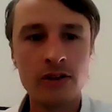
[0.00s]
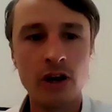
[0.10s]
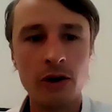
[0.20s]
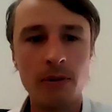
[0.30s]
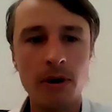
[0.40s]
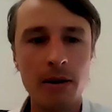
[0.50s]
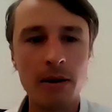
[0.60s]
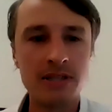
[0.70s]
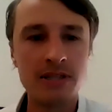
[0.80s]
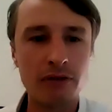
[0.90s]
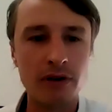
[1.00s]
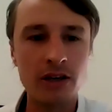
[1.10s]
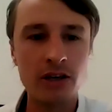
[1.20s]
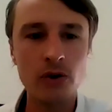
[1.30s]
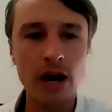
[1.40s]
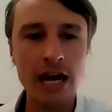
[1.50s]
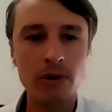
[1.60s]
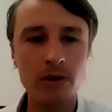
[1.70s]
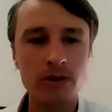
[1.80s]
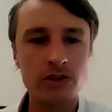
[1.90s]
So Mustafa, are you
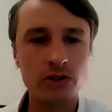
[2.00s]
able